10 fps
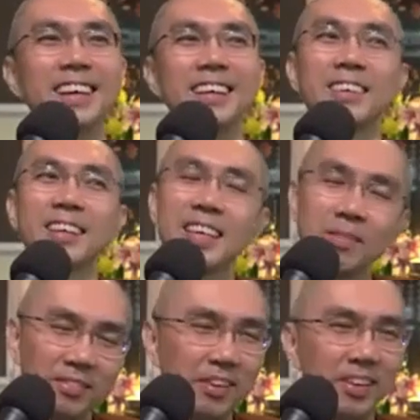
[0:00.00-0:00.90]
You
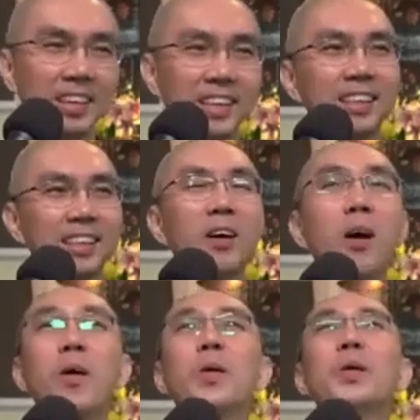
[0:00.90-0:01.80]
keep falling in the,
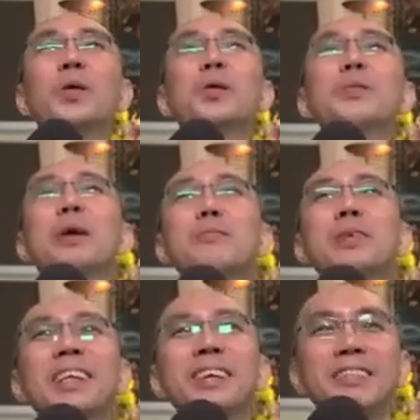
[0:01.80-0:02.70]
oh, my
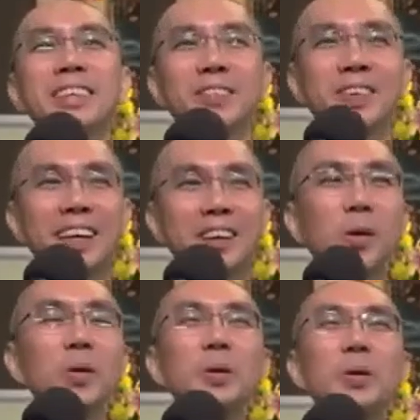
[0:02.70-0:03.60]
beloved one.
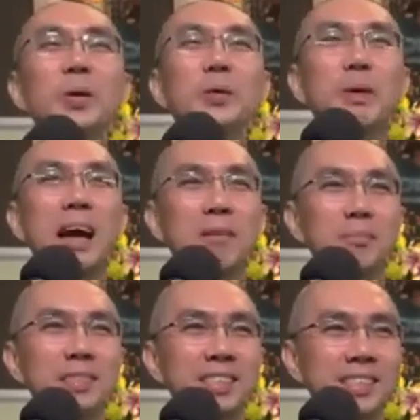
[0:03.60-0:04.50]
Oh, my
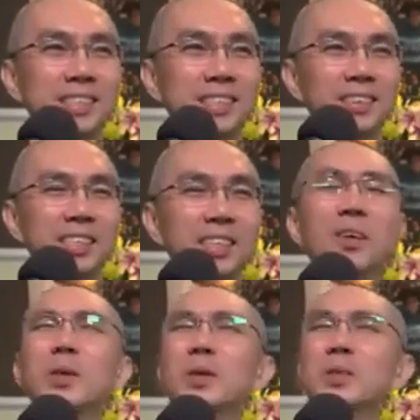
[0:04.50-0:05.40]
happy situation.
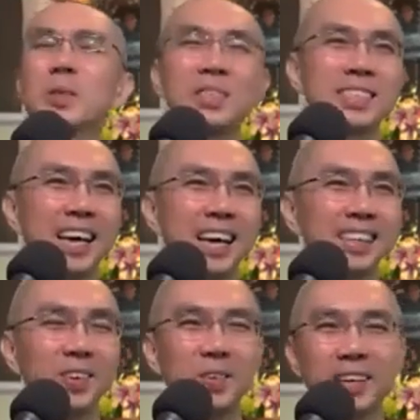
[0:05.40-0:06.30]
Oh, so
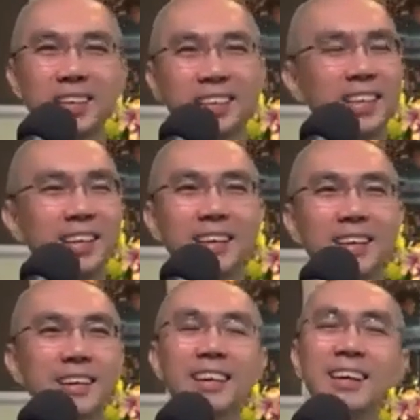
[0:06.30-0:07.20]
sad. Oh.
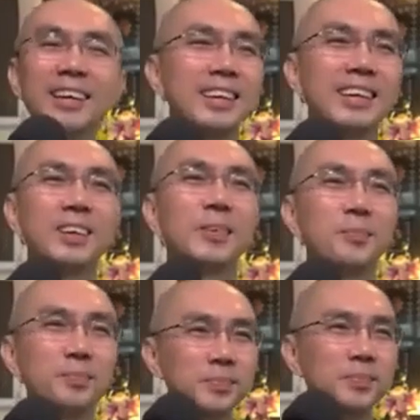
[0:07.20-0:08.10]

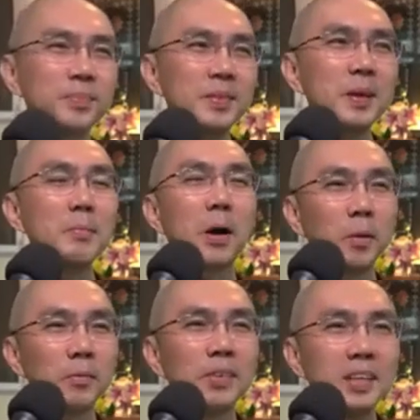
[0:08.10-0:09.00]
But
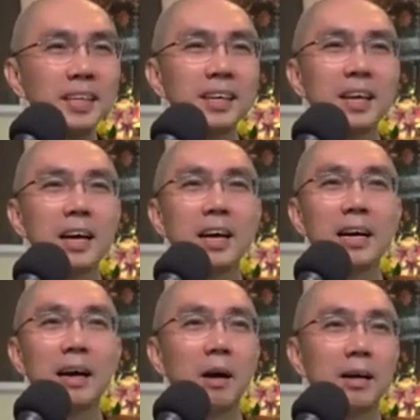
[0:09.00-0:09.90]
hopefully,
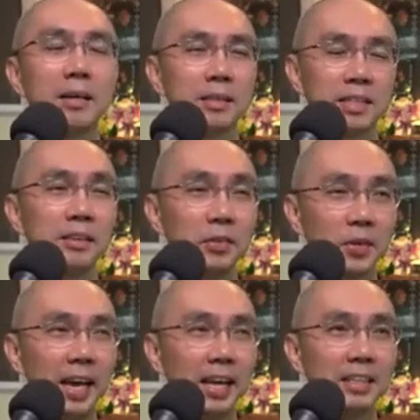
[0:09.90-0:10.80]
if you
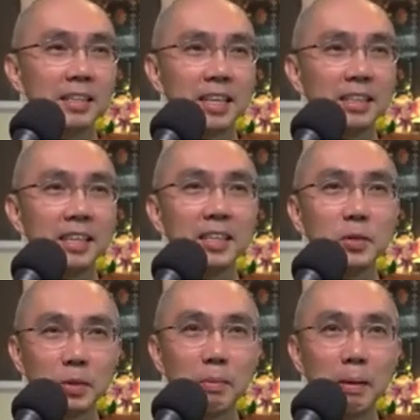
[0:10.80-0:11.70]
can, suddenly
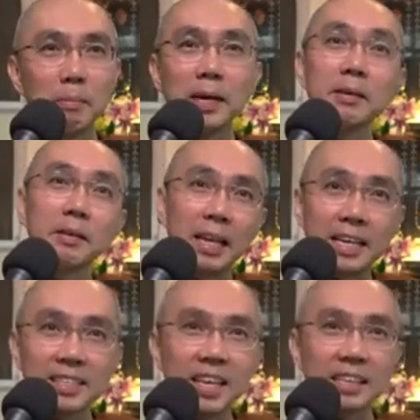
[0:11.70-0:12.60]
you remember, oh,
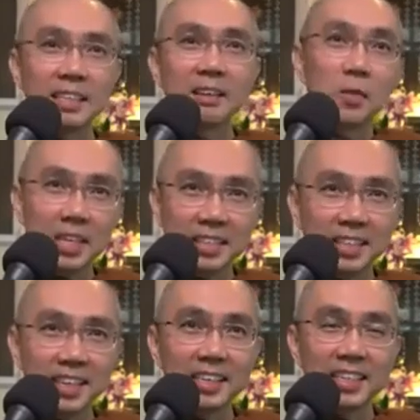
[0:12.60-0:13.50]
last night or
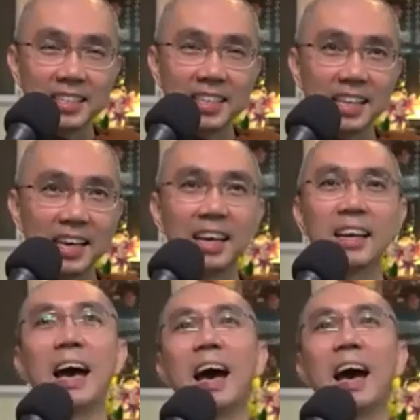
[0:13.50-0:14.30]
yesterday he said like that.